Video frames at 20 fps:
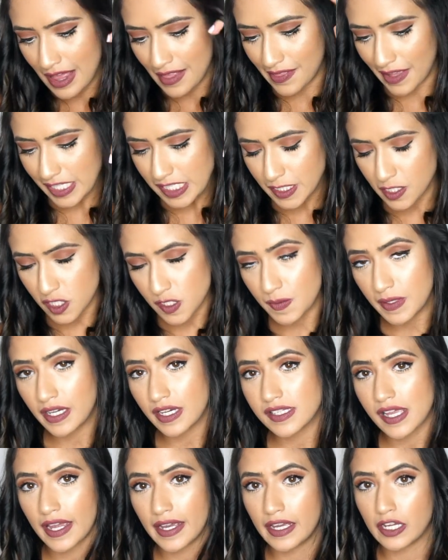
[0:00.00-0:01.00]
That's just because
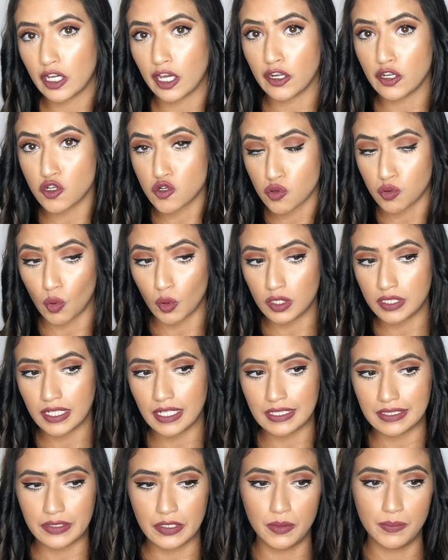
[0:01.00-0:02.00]
I can control it
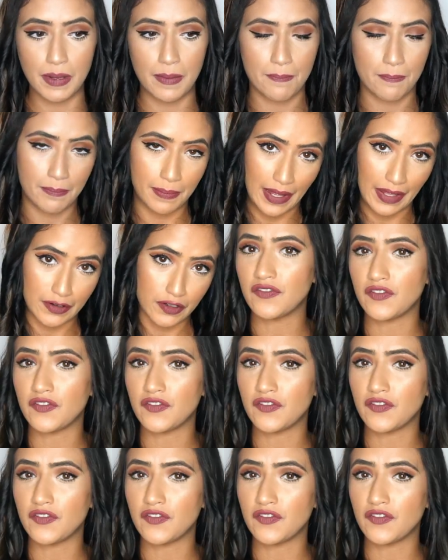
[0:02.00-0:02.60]
a little bit better.